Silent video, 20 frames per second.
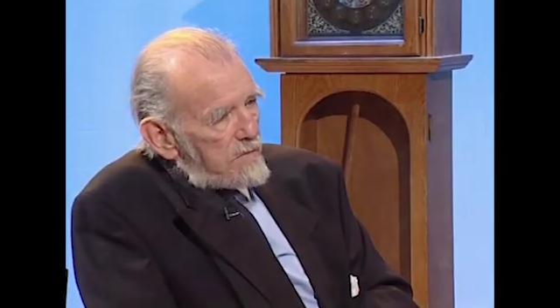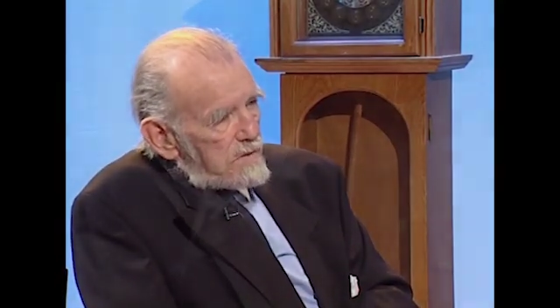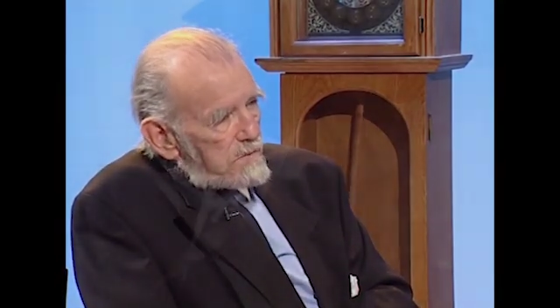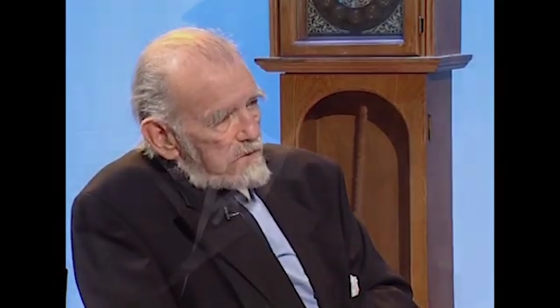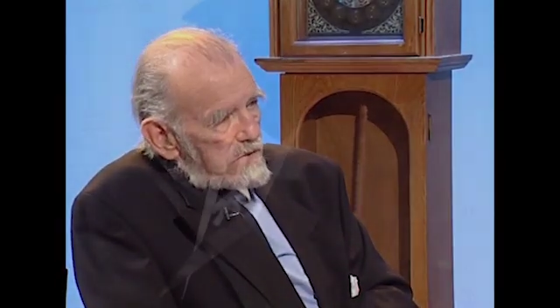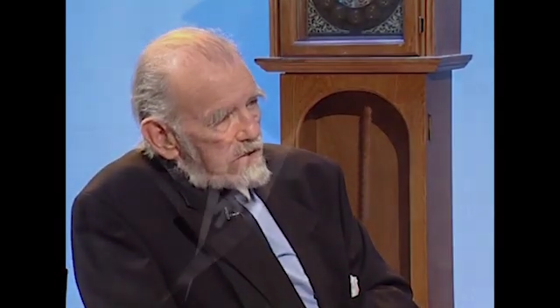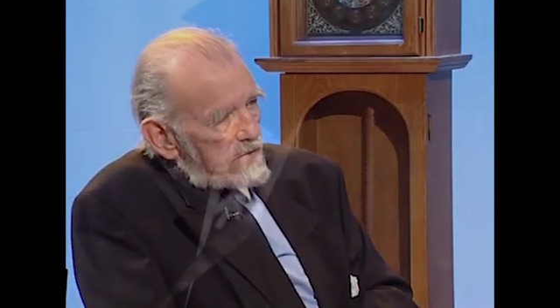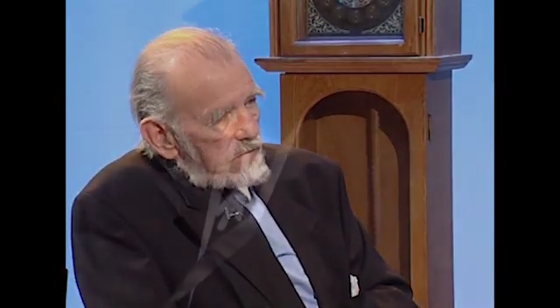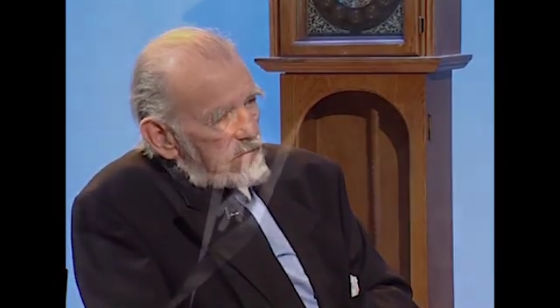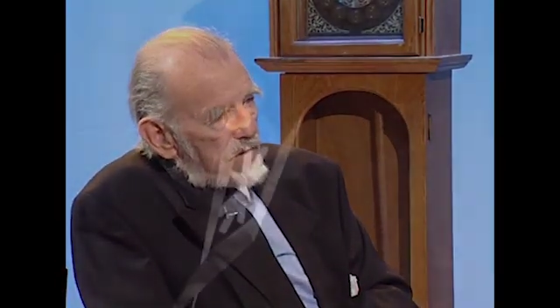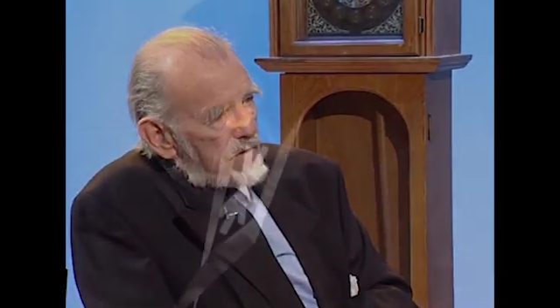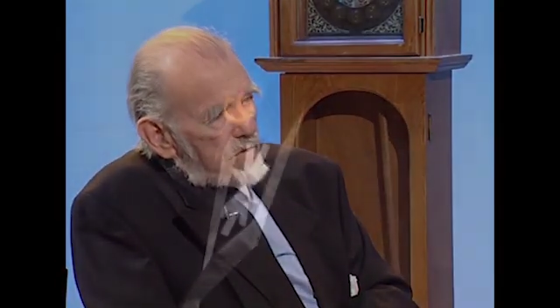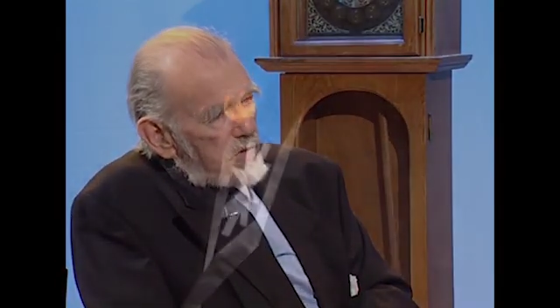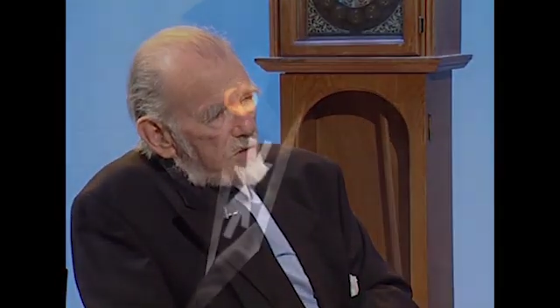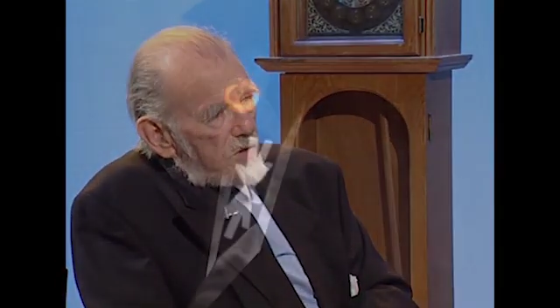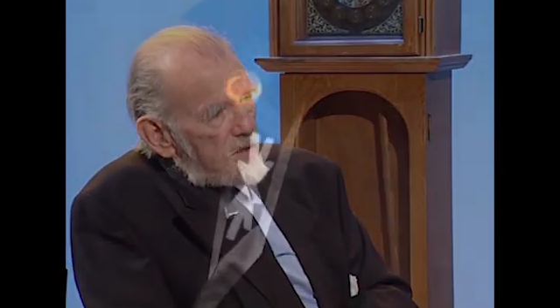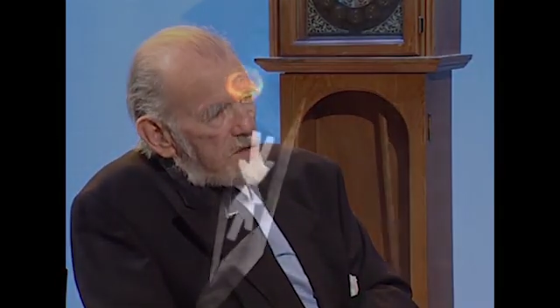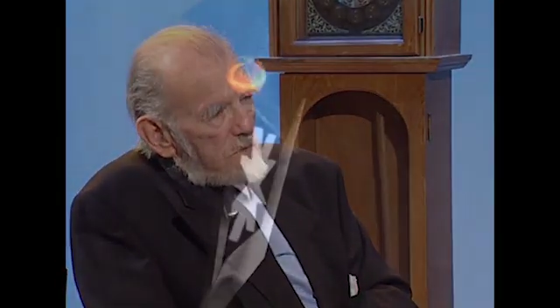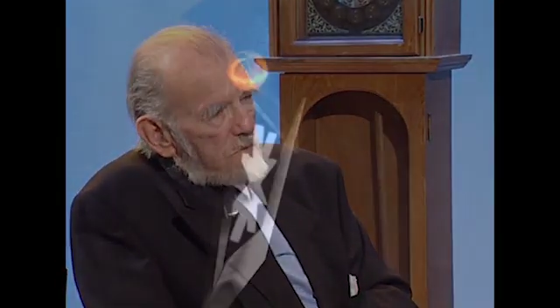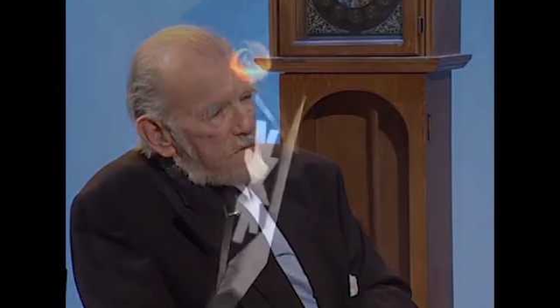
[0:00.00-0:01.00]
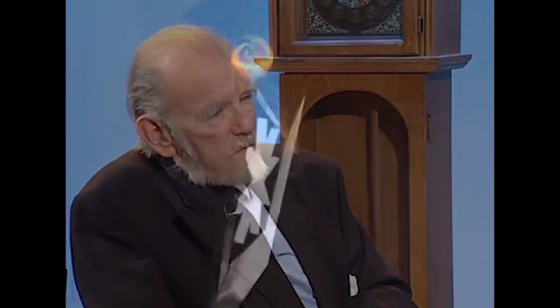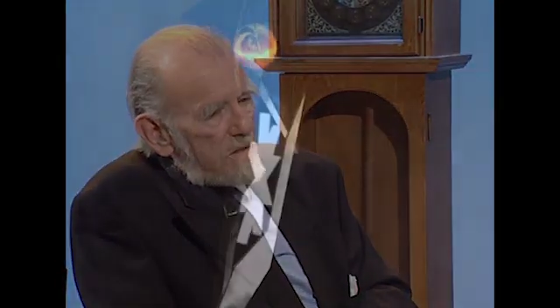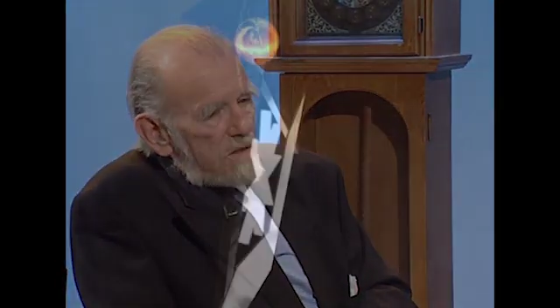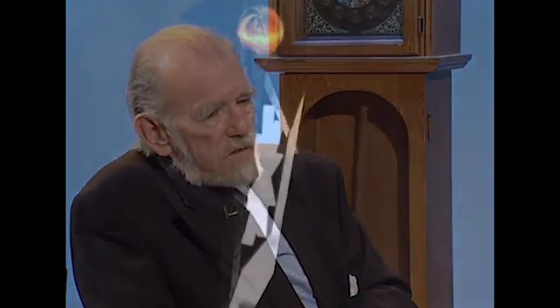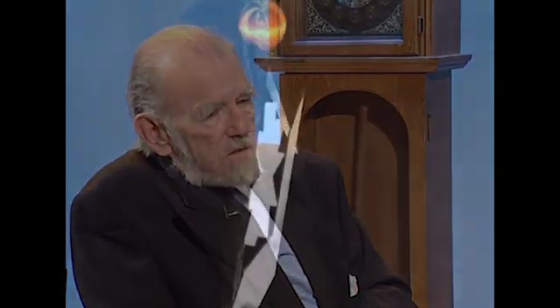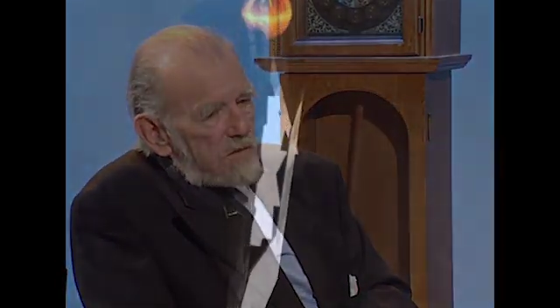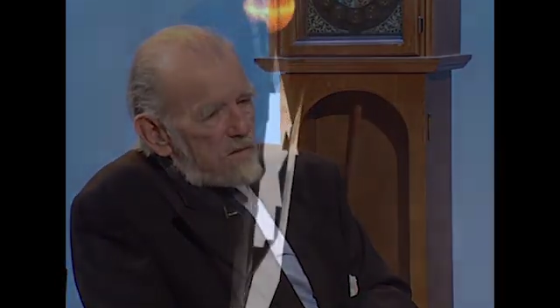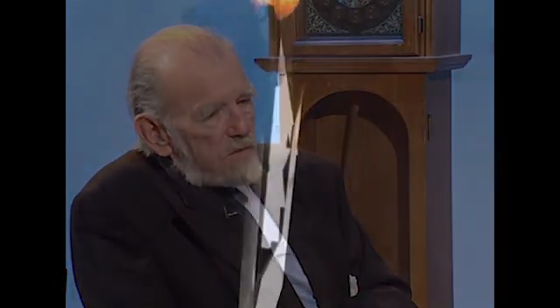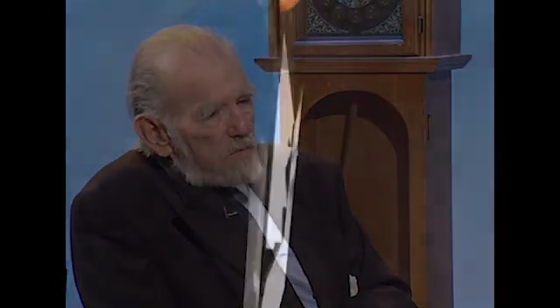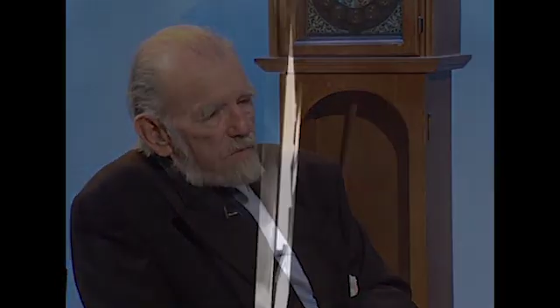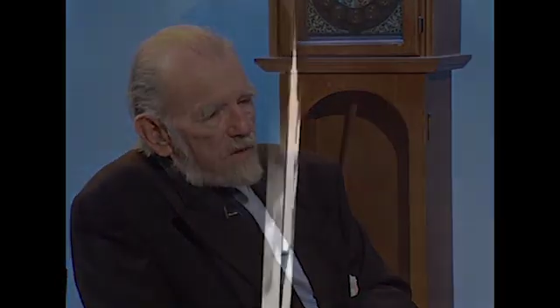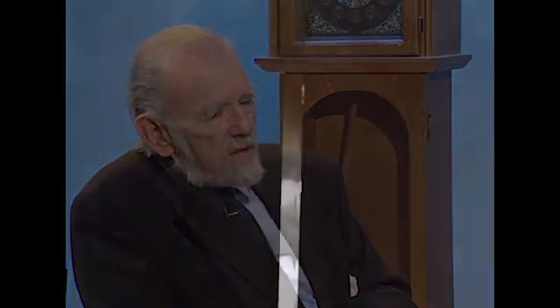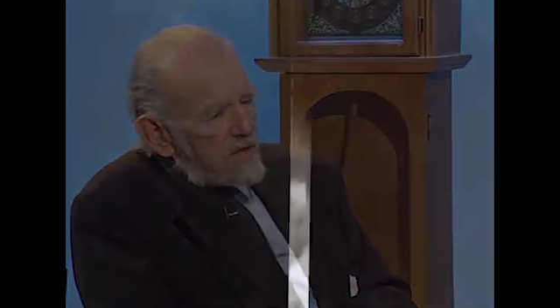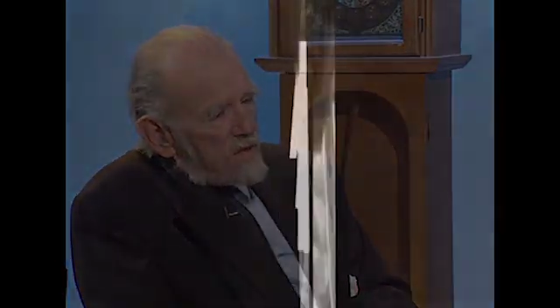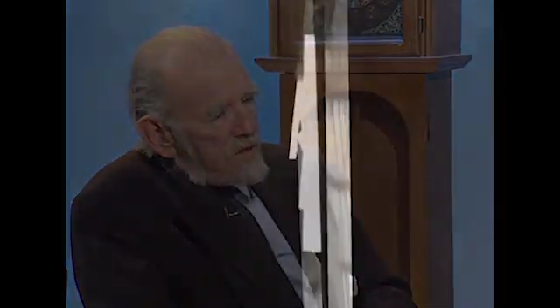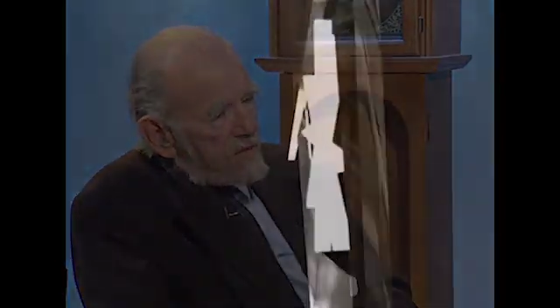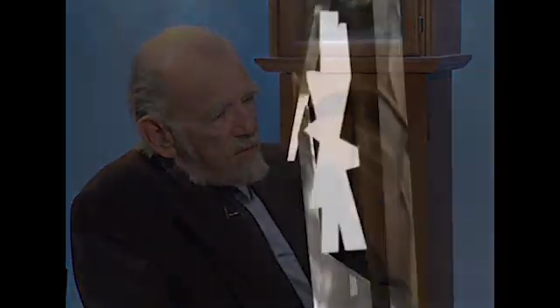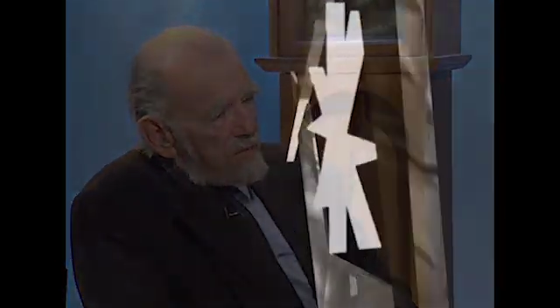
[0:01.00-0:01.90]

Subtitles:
members of the order within the ranks